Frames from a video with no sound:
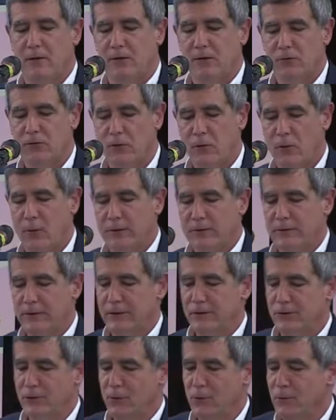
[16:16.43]
So, what did
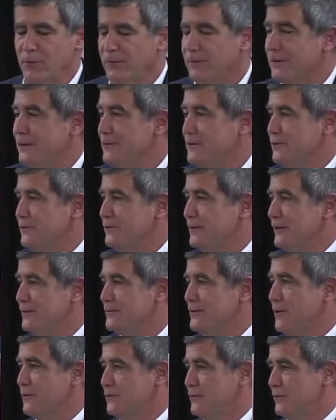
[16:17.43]
he do? He
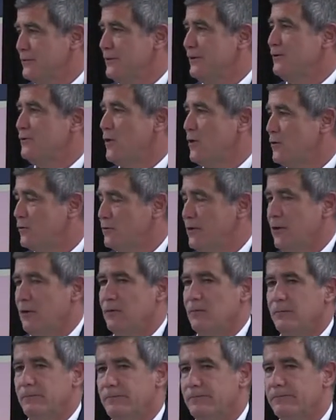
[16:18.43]
sets out to teach
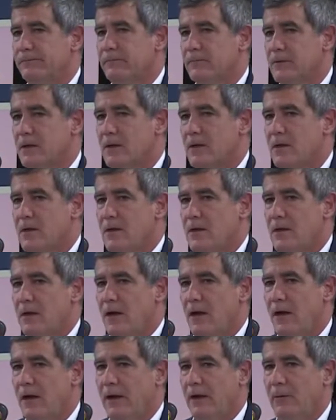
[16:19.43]
Aristotle.
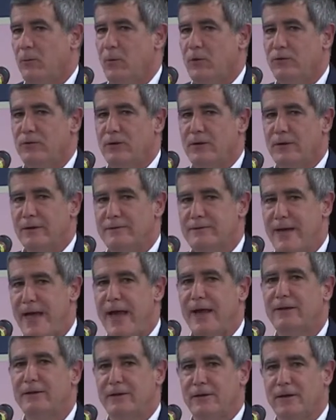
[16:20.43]
Uh, and it wasn't a
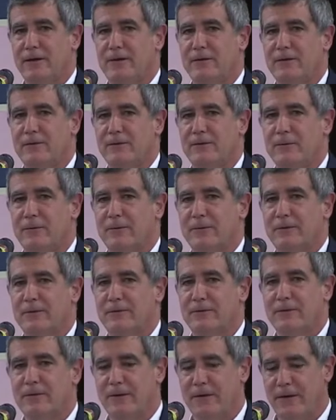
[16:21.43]
tactic,
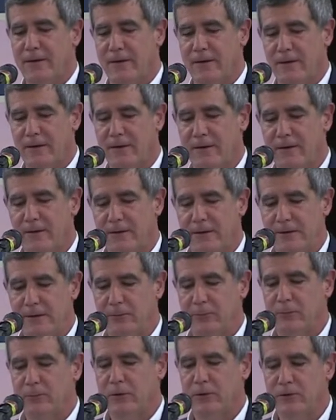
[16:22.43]
uh,
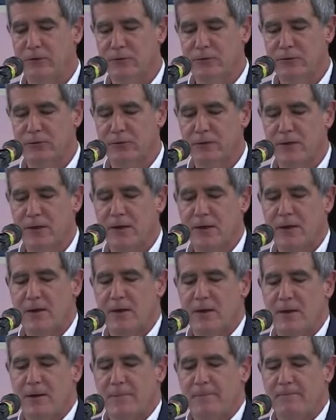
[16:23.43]
it was
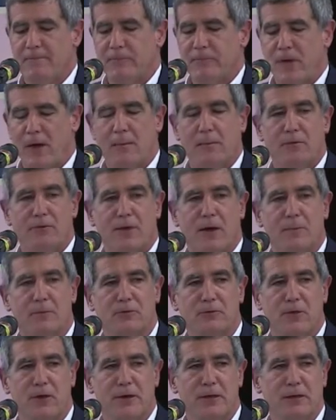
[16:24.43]
Th
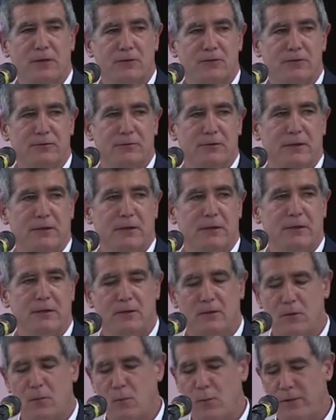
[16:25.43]
Thomas thought he could
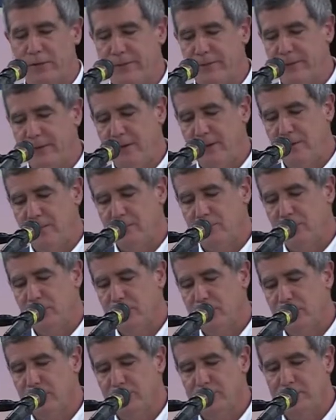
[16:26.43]
see what the
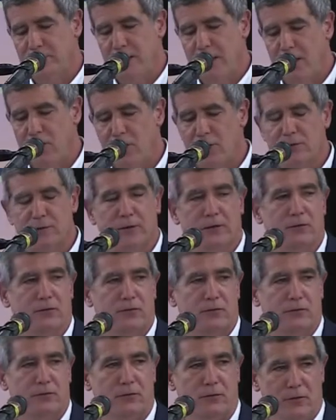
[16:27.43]
Muslims and the
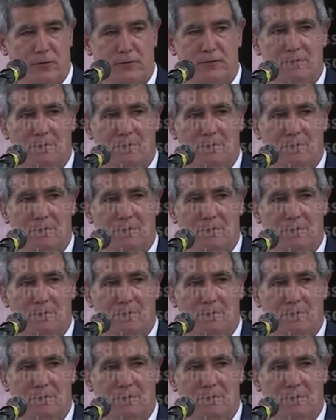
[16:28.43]
heretics could